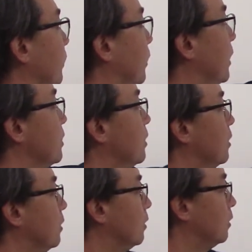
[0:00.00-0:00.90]
Right?
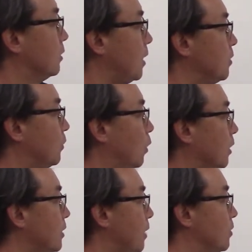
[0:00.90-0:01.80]
Times 4
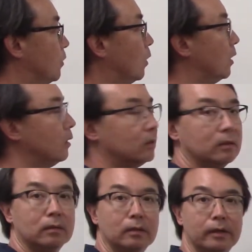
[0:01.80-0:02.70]
times 4.
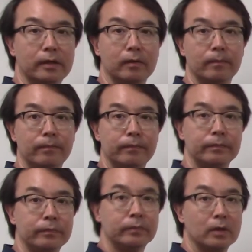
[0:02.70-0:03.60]
There you go.
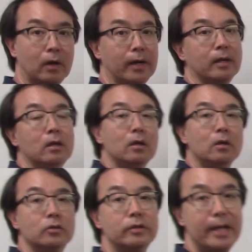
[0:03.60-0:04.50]
All right.
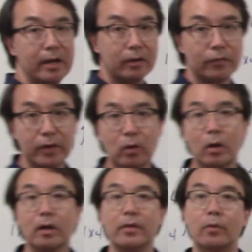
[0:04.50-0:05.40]
So now you're free to
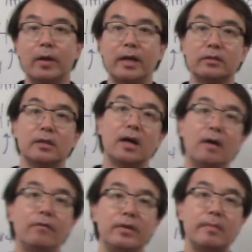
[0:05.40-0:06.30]
work on the rest
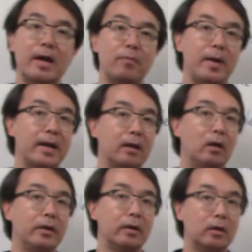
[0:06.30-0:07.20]
of the math packet on
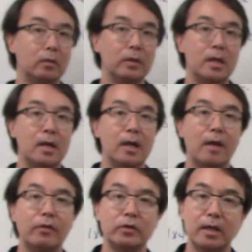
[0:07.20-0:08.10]
your own. If
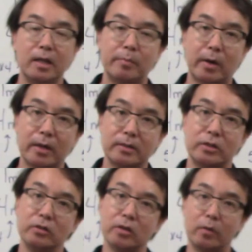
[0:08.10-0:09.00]
there's any parts that
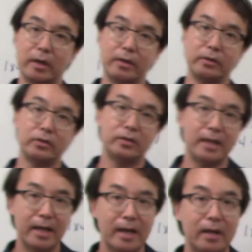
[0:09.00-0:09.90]
you don't
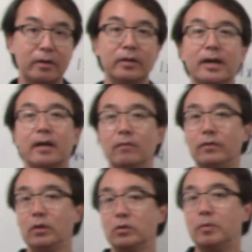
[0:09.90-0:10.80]
understand or you got
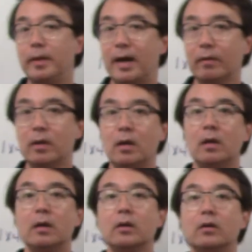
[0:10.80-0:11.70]
confused about,
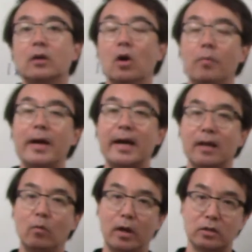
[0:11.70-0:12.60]
go back
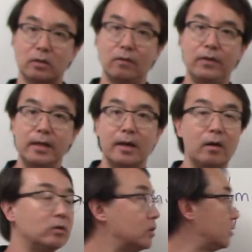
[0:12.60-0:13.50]
and watch the video
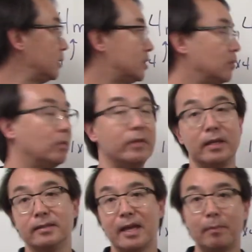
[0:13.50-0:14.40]
to see some of the
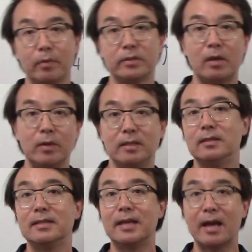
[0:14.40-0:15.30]
examples that we did
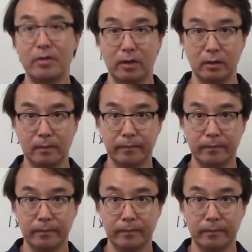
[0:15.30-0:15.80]
together.